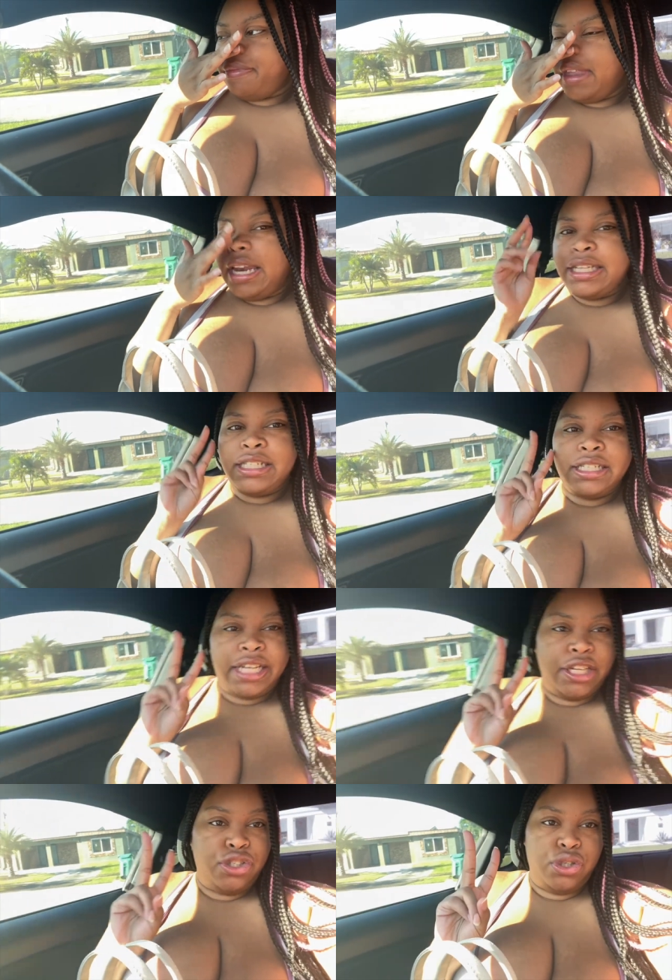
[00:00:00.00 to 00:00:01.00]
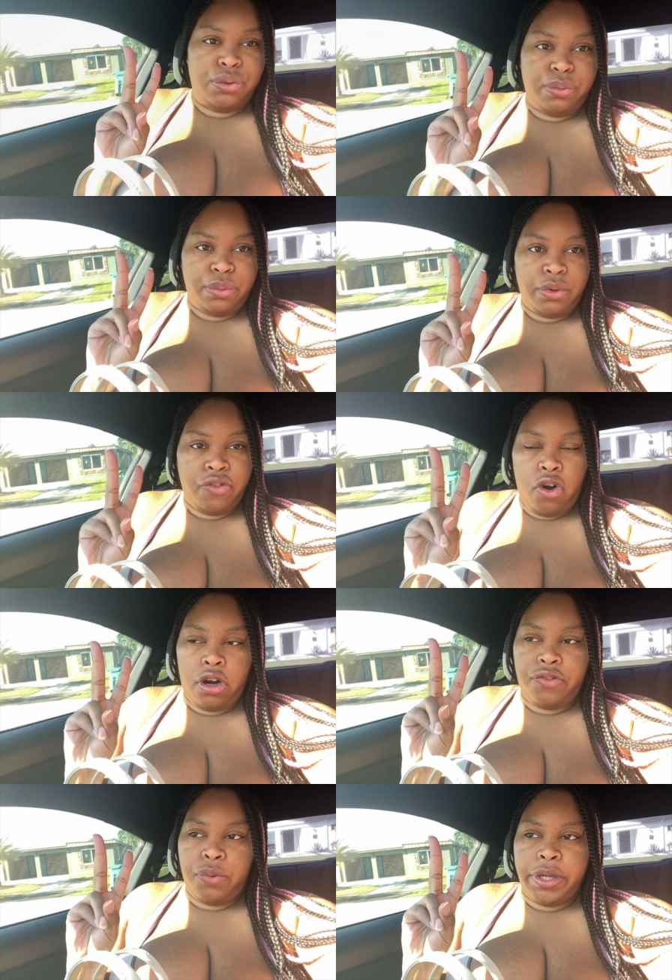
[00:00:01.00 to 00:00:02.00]
This is day two of
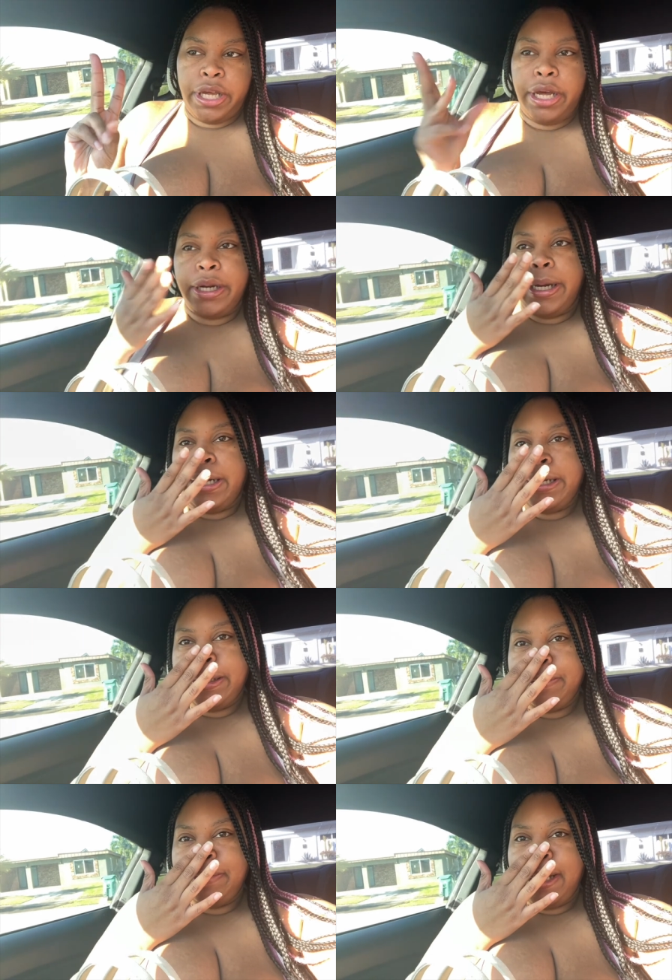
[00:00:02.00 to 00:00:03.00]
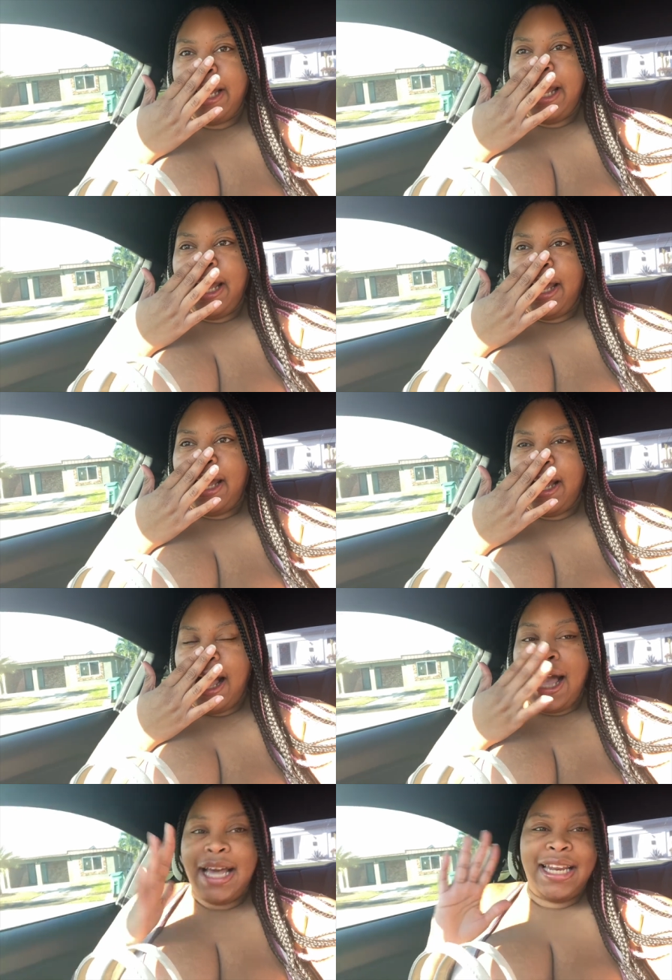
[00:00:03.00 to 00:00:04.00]
carnival weekend.
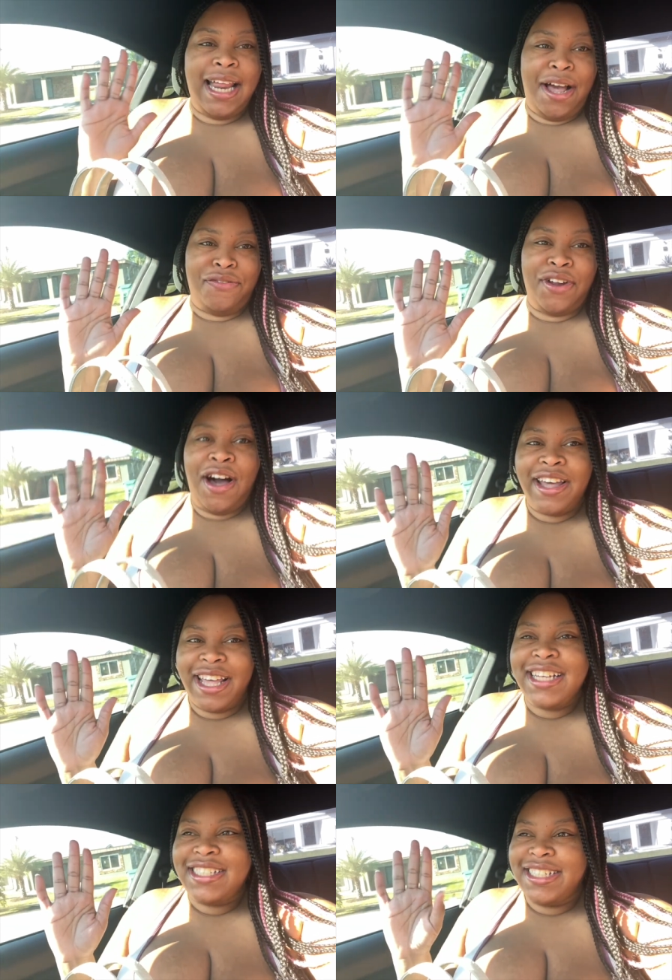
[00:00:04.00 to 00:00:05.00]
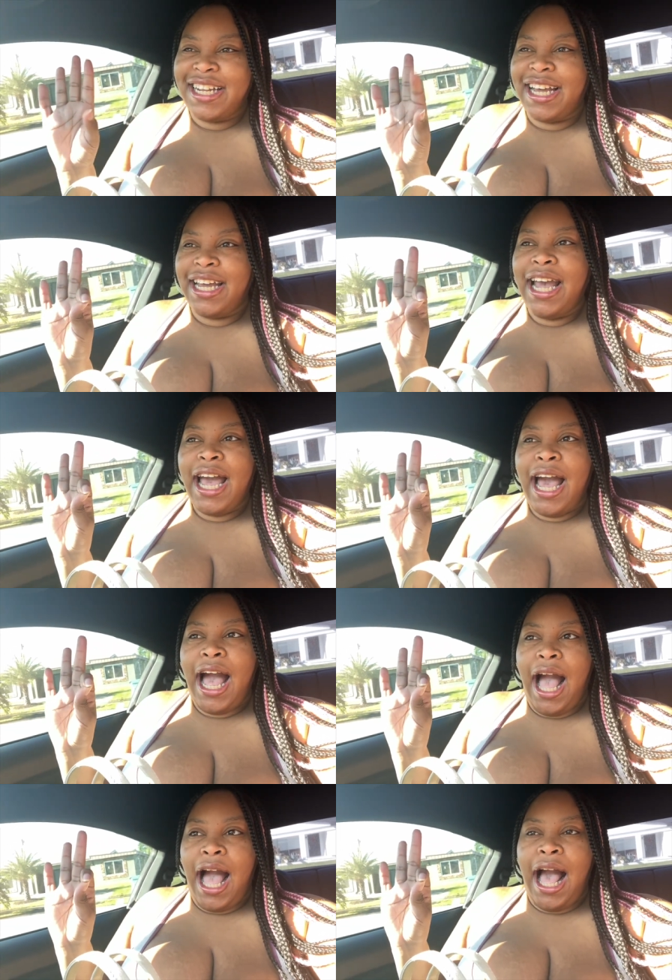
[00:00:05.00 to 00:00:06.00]
I could not vlog yesterday.
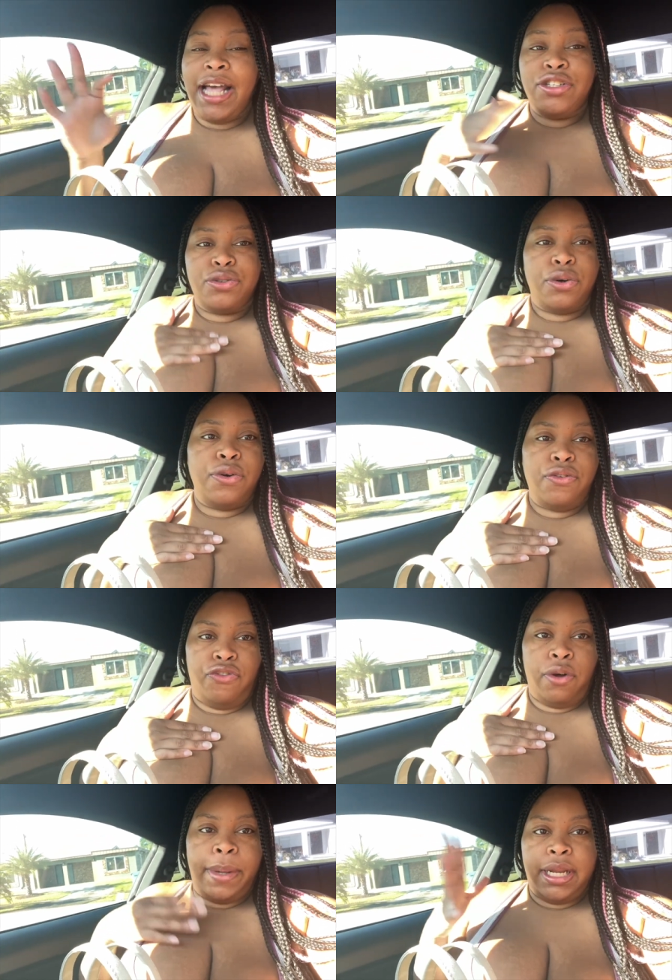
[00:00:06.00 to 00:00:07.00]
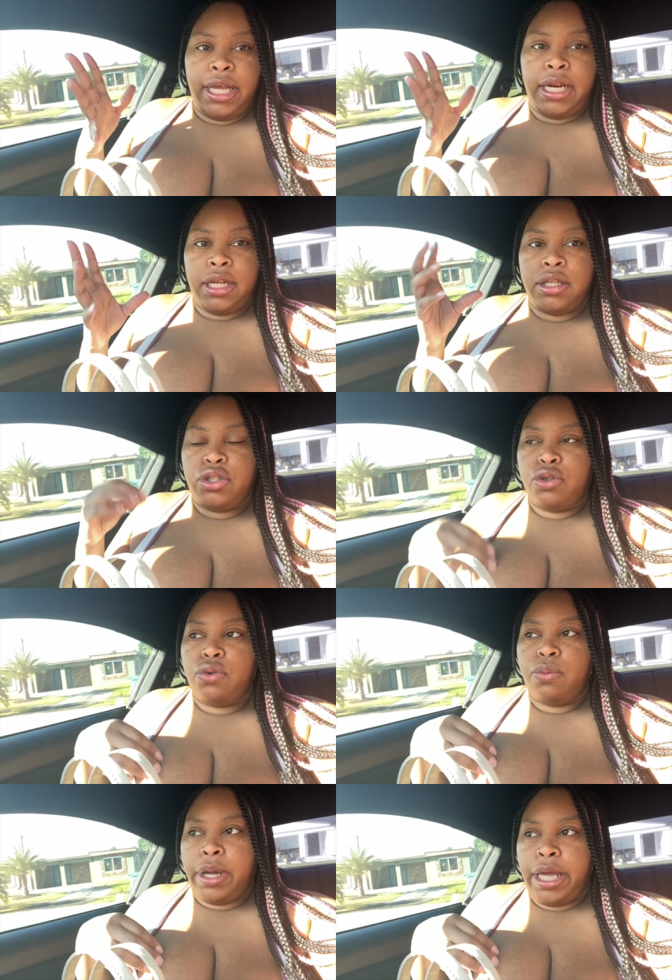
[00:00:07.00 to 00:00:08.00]
I drove from Atlanta to
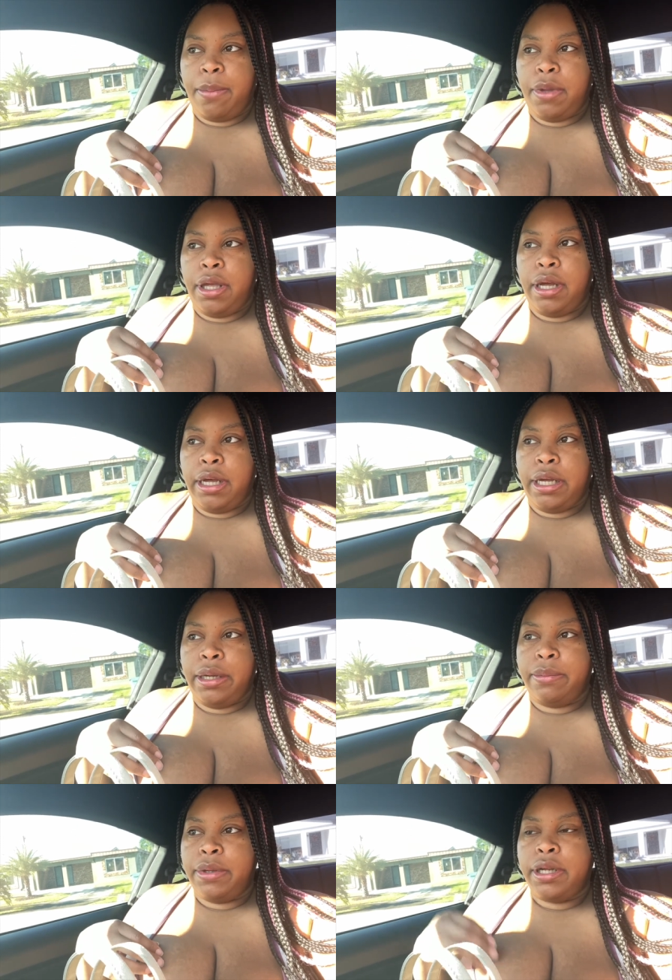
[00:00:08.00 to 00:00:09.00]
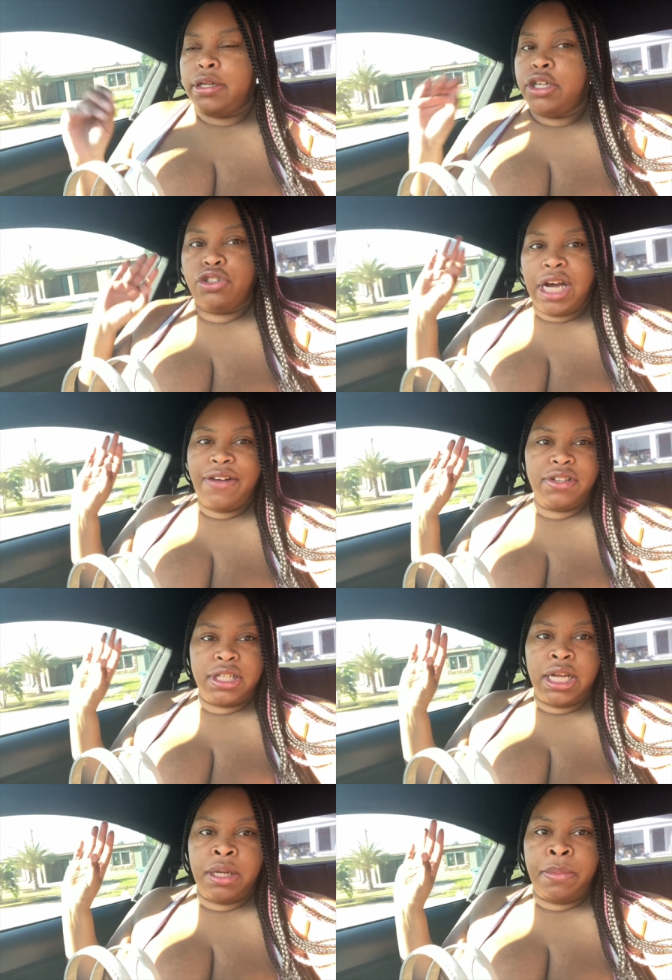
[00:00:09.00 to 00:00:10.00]
Miami. The drive is
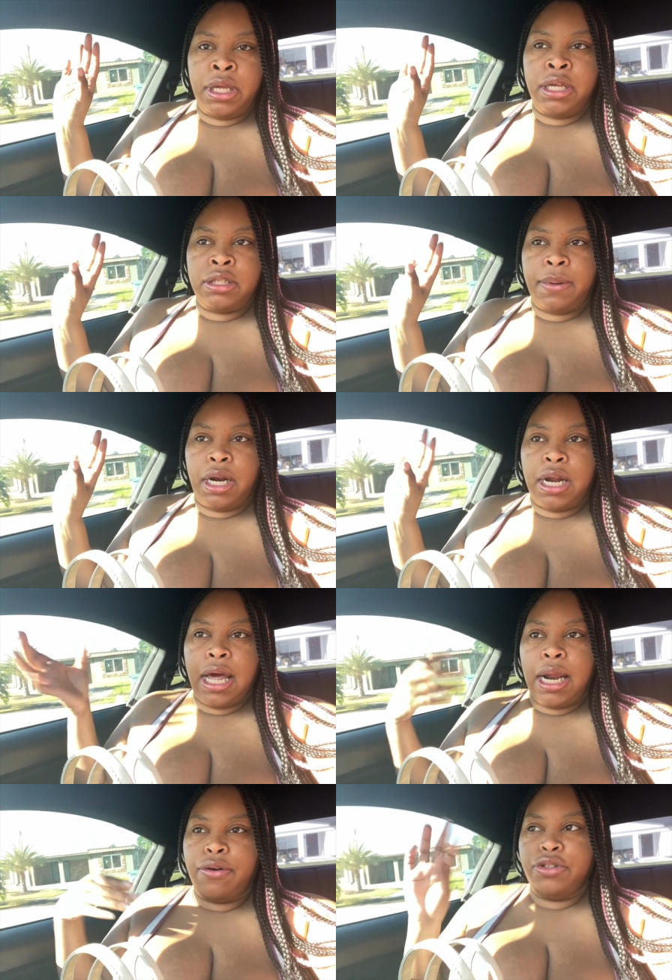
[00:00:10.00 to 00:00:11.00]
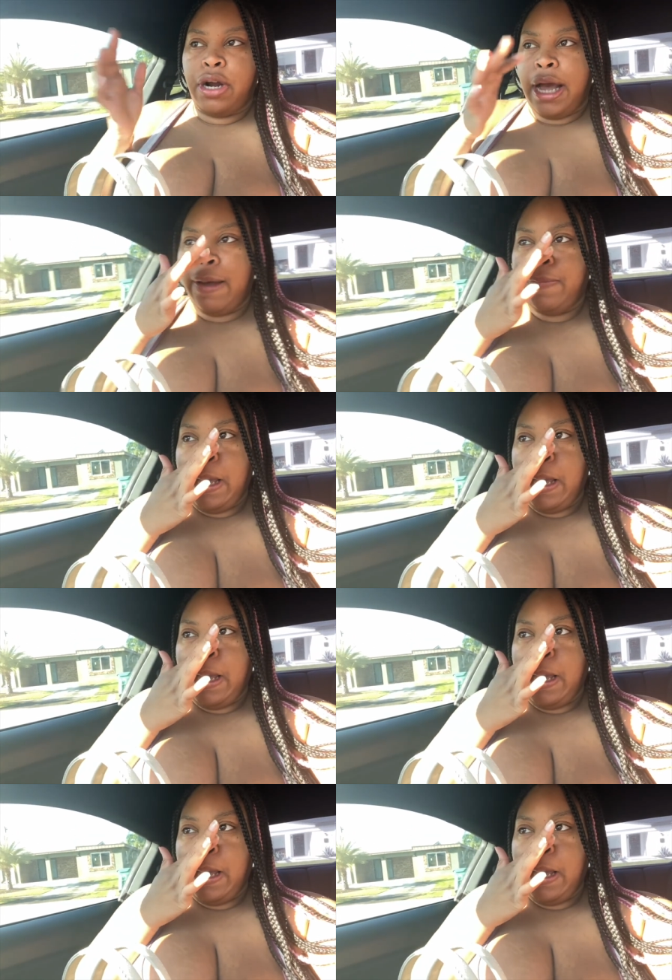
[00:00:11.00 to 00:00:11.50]
nothing to me. It's about a 9-hour drive,